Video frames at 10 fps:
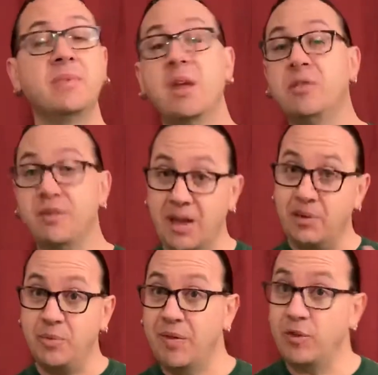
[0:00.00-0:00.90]
So now
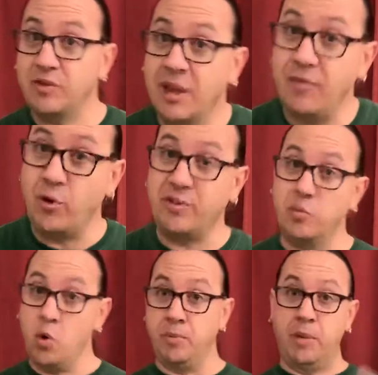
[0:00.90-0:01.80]
we have our singing voices
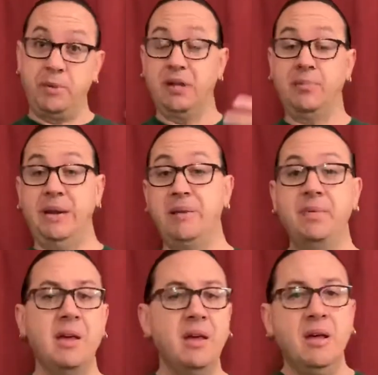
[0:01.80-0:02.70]
warmed up a little bit.
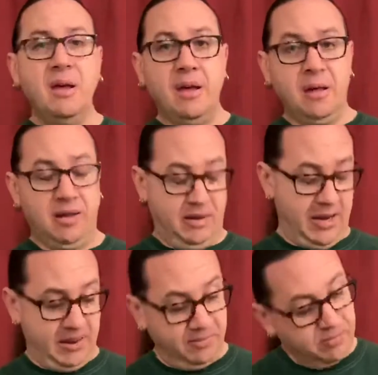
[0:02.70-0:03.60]
And
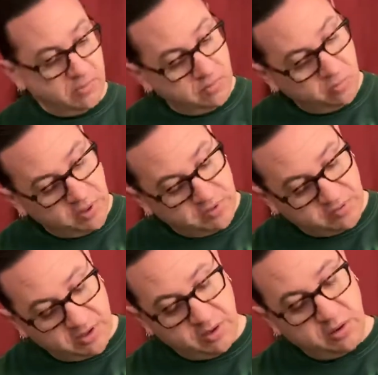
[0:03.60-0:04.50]
then we're going to
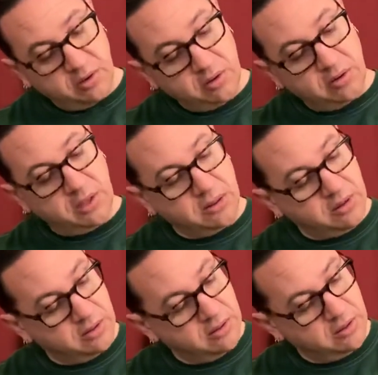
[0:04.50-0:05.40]
sing
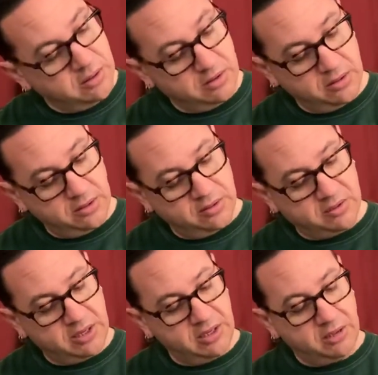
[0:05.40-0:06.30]
in this
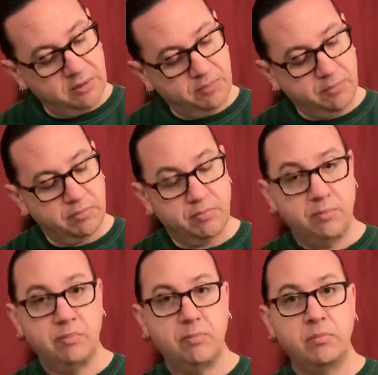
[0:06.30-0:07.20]
key.
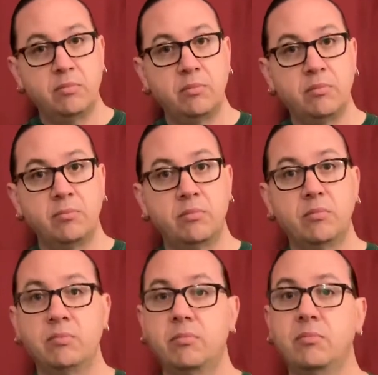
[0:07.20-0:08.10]

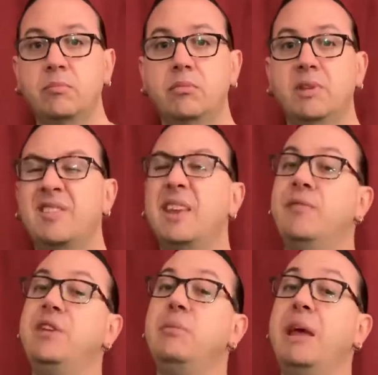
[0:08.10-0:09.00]
This key of
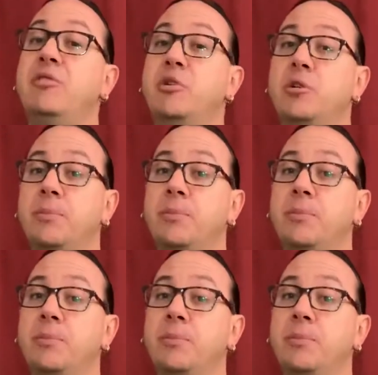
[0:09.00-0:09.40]
D major.